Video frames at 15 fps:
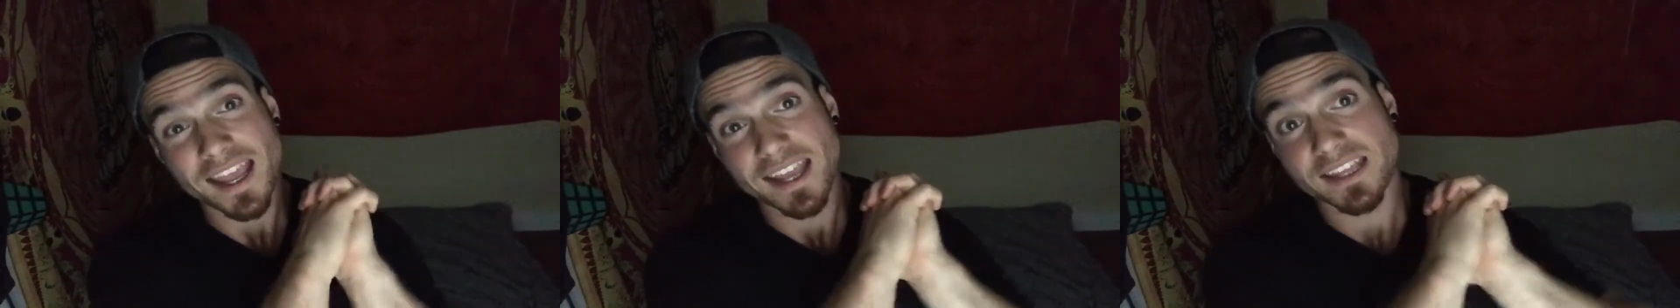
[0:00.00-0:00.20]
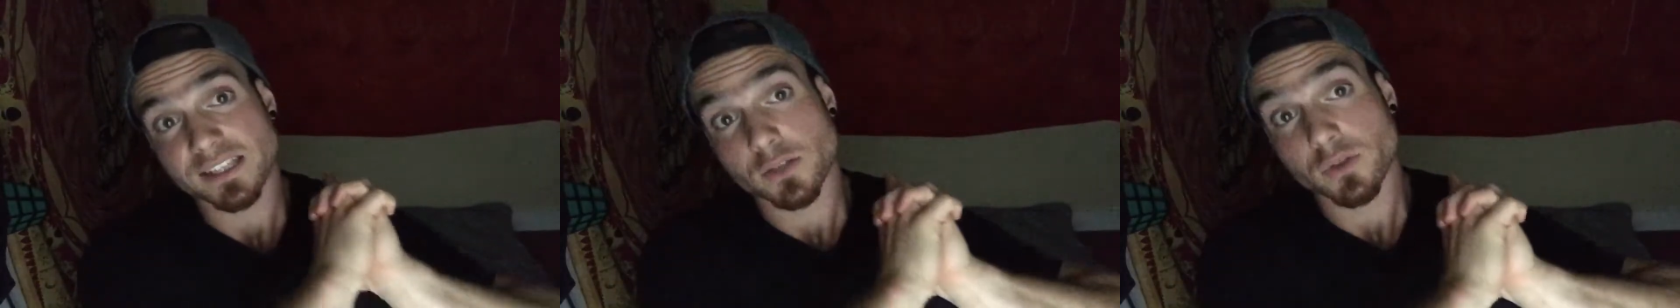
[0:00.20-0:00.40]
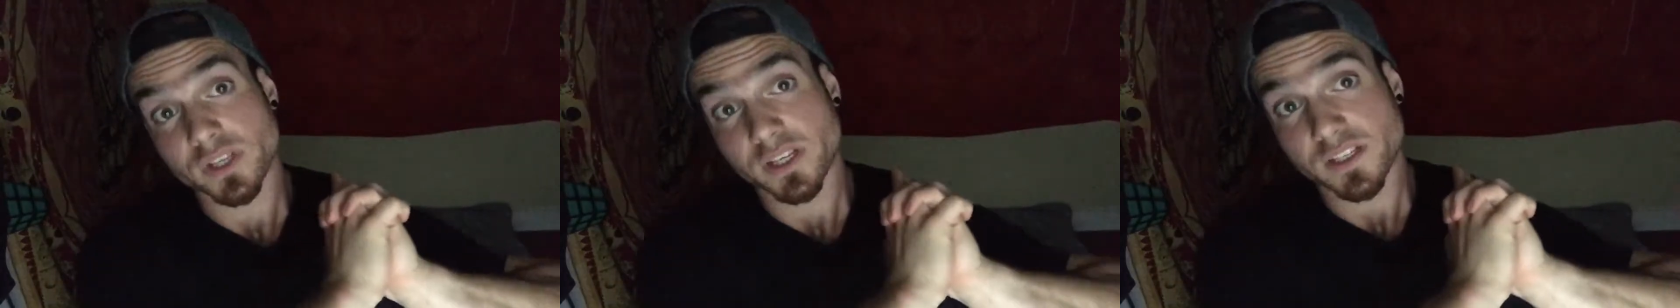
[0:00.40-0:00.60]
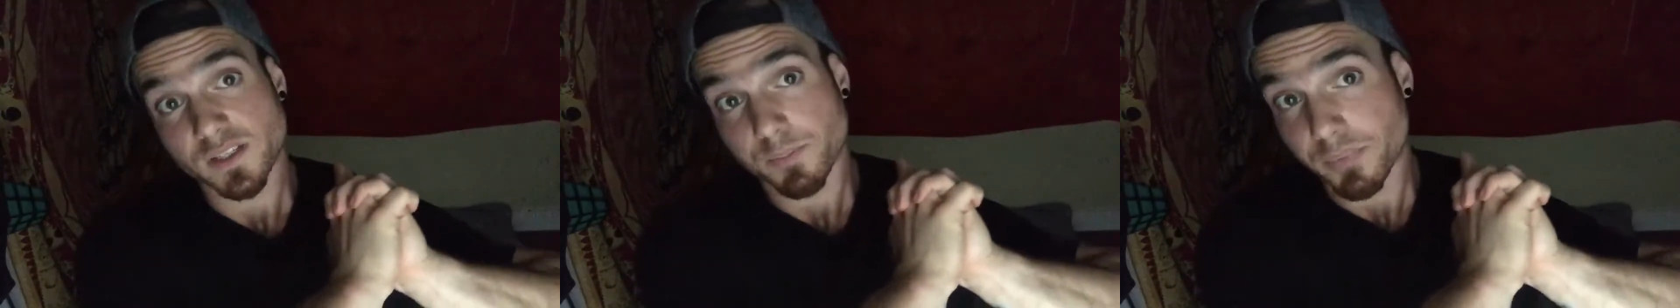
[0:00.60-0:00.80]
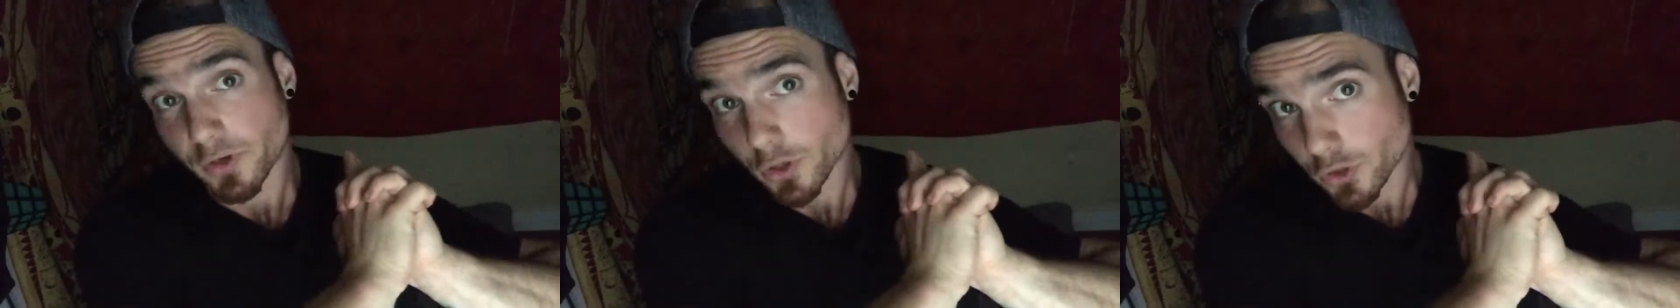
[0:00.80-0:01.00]
is using
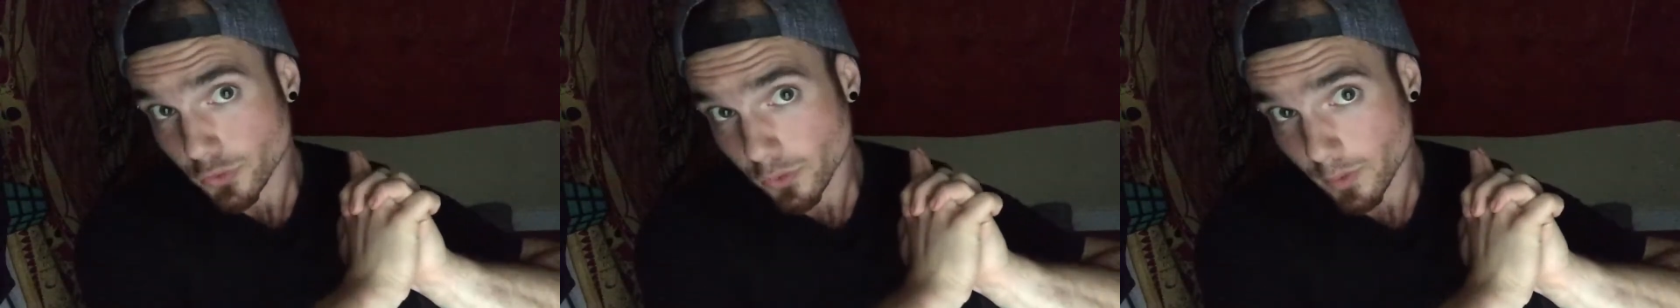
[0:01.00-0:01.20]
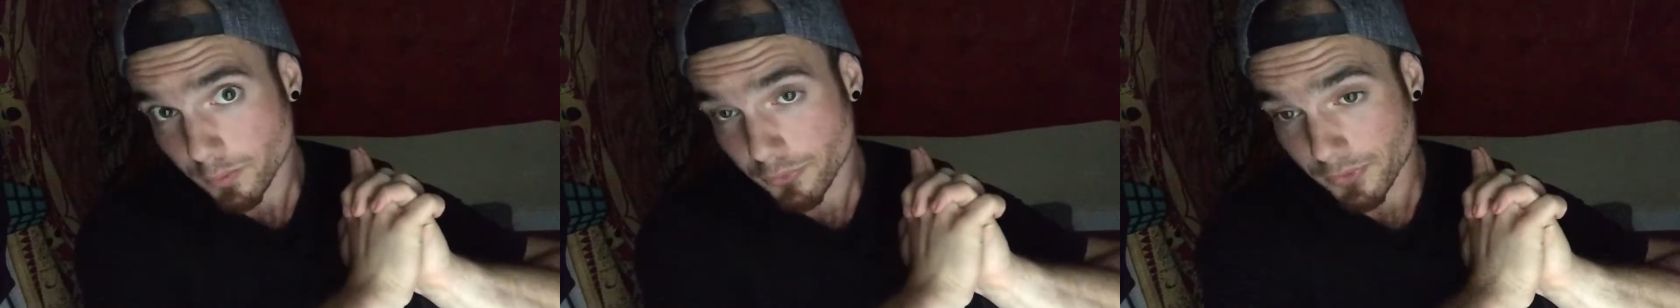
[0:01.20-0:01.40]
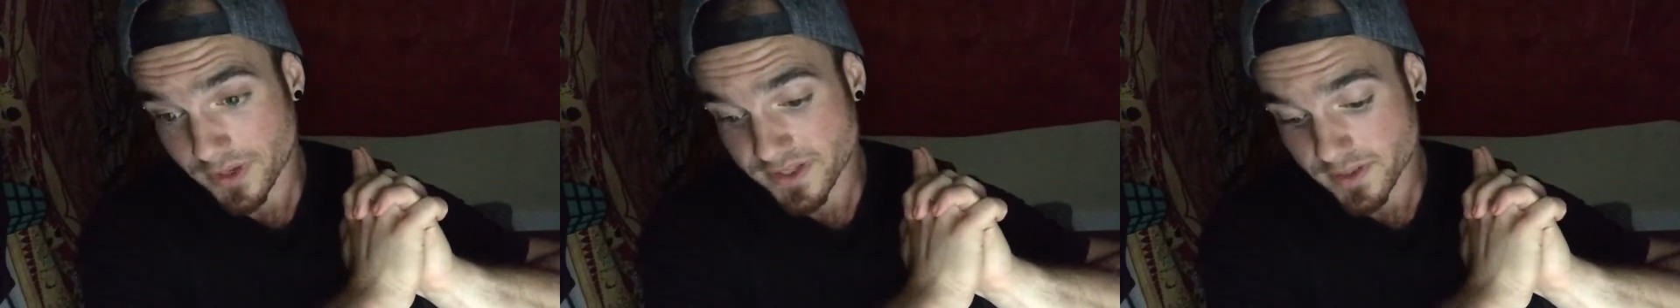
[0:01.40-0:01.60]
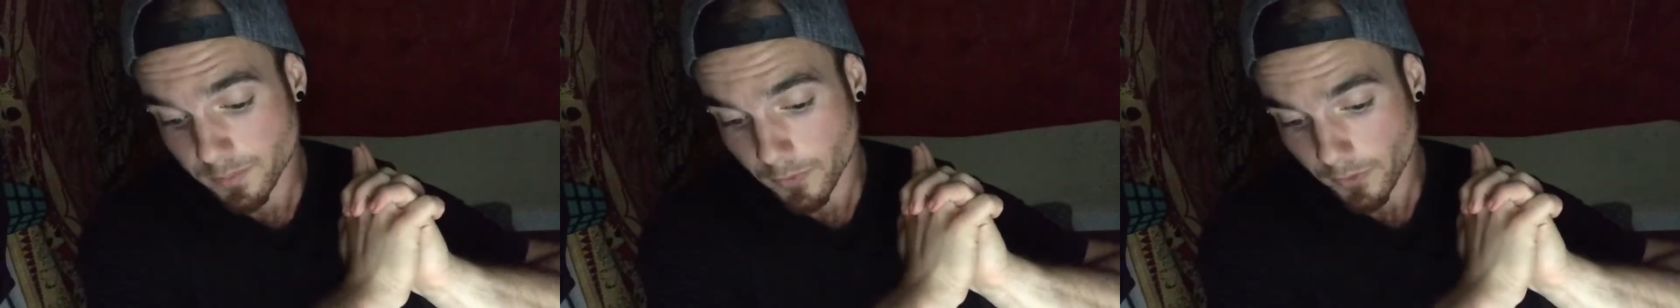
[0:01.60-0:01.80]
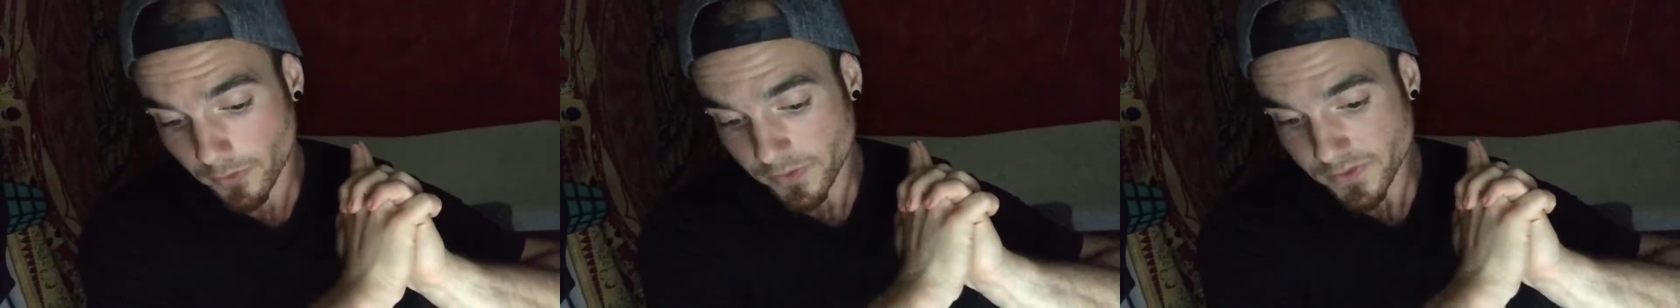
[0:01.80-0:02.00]
spiritual
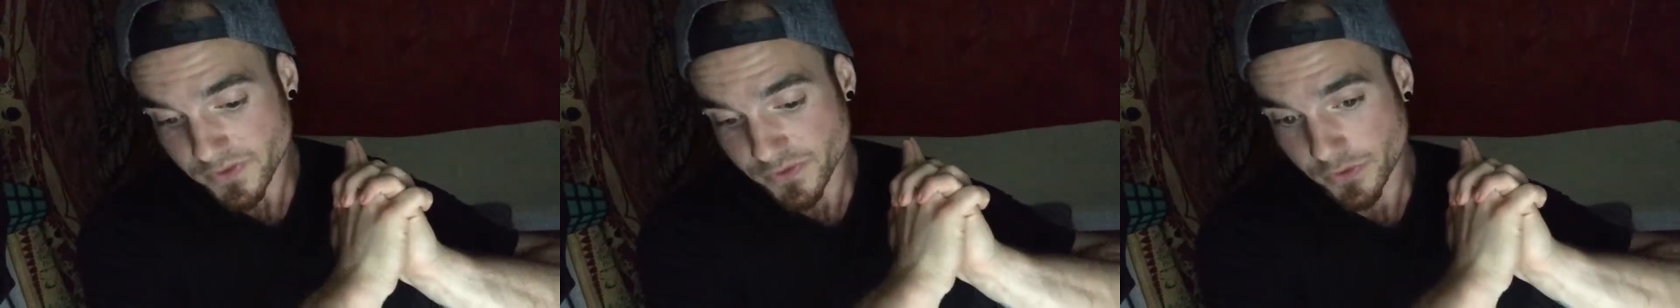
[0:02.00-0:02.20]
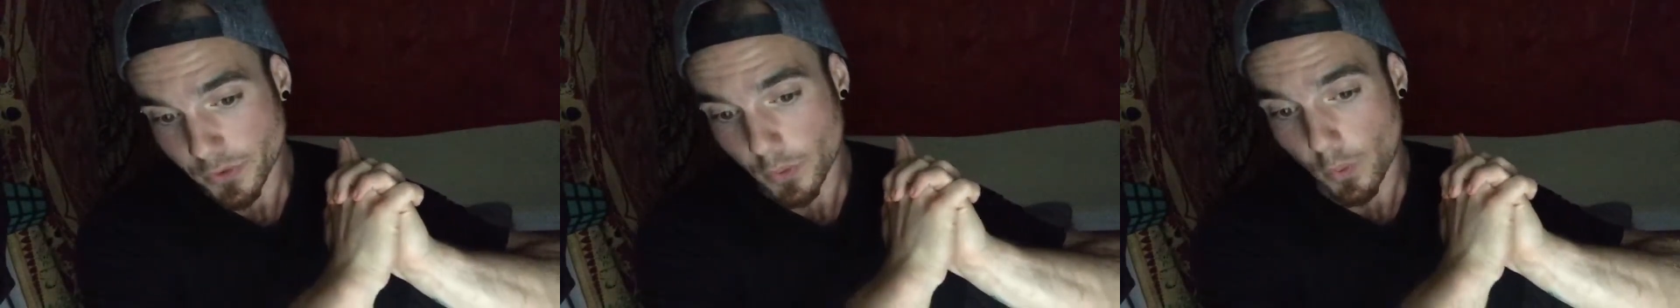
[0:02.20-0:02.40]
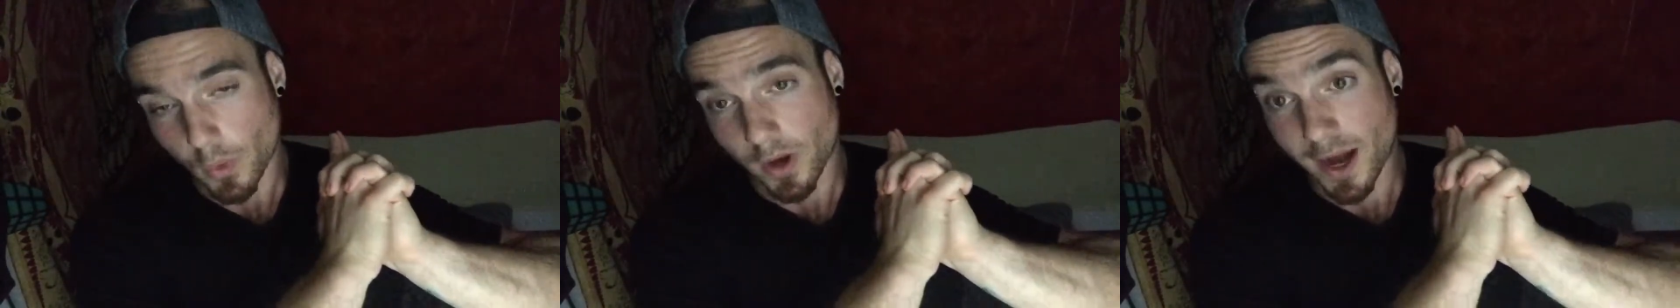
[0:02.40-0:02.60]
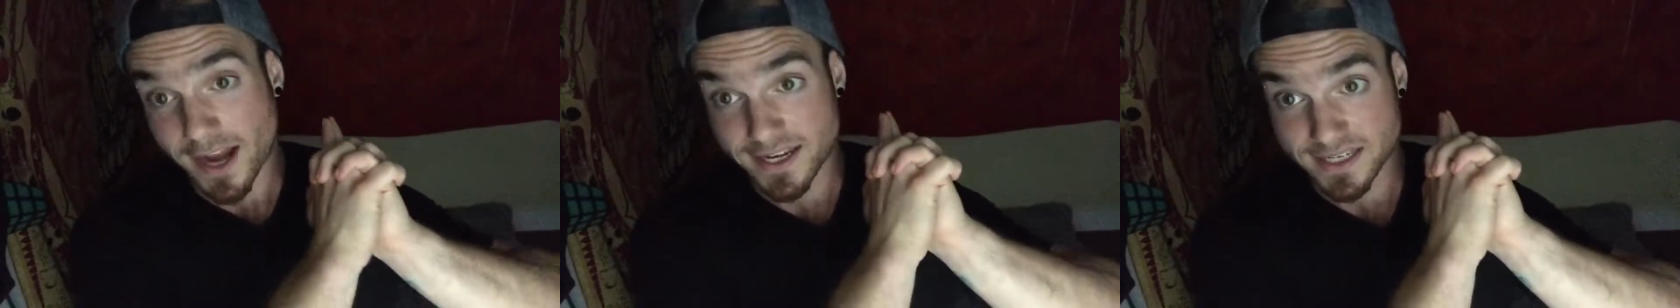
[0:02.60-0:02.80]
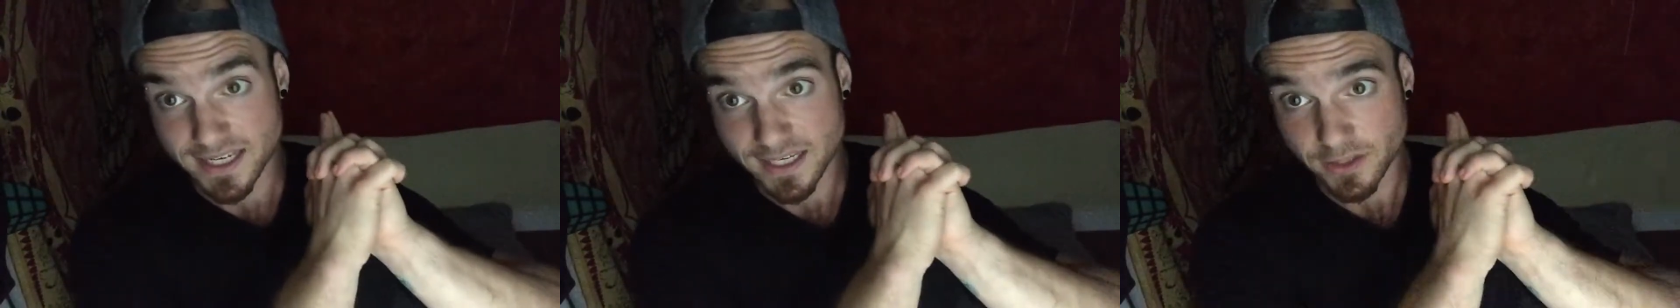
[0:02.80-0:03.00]
principles or
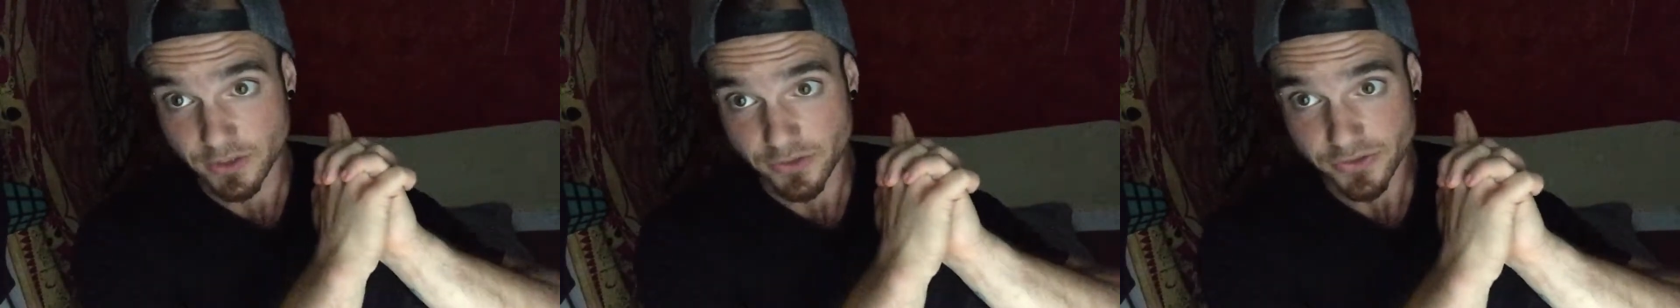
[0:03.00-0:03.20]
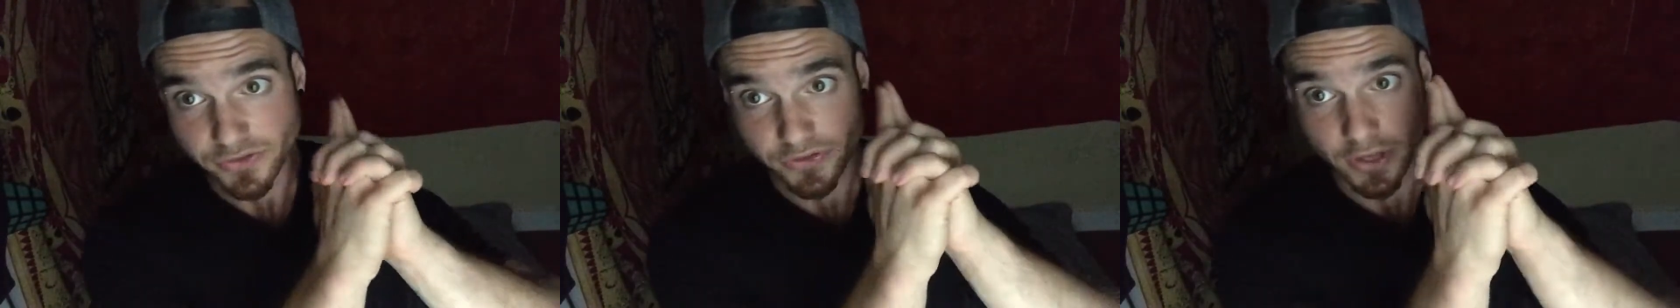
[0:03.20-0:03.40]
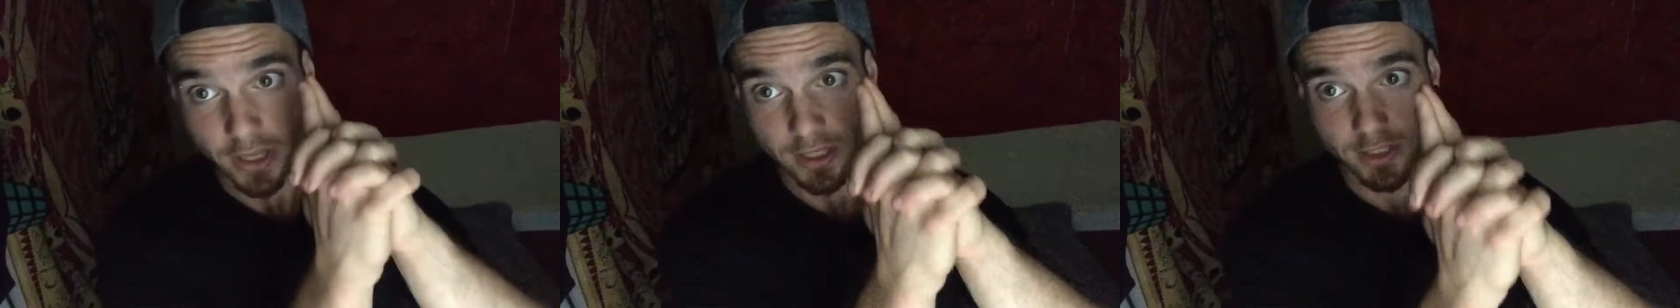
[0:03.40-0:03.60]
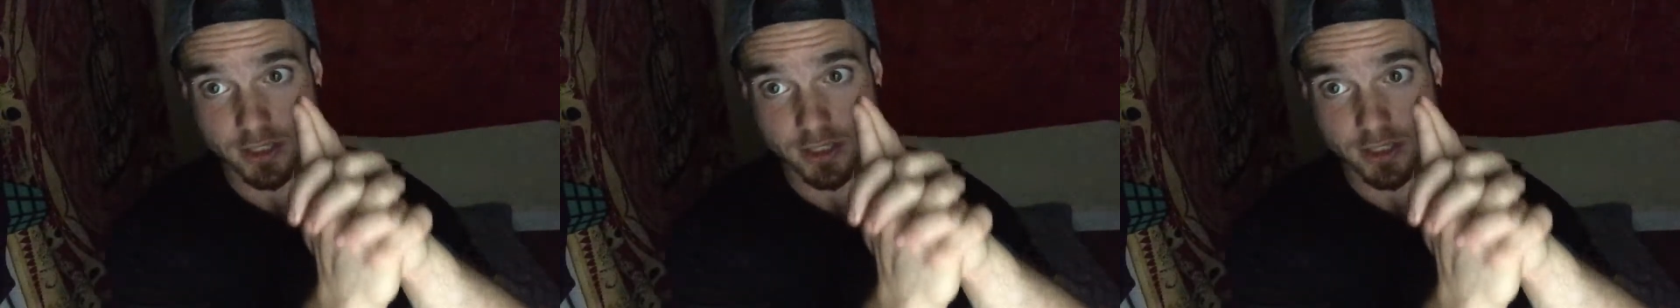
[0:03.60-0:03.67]
ideals